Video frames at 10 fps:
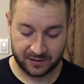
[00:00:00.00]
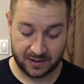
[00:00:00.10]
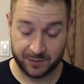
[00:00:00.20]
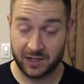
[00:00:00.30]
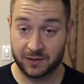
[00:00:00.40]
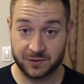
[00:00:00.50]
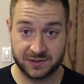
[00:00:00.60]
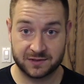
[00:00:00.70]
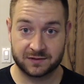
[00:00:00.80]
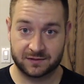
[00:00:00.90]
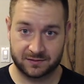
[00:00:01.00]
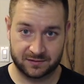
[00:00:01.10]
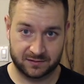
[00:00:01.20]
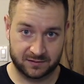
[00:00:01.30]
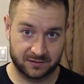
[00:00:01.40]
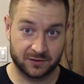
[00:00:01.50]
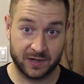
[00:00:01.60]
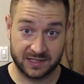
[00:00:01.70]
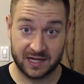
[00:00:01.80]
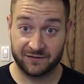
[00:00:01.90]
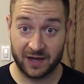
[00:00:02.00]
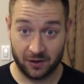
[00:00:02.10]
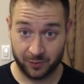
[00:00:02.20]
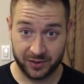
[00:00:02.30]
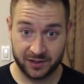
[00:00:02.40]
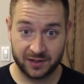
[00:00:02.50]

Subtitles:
It was great to have help.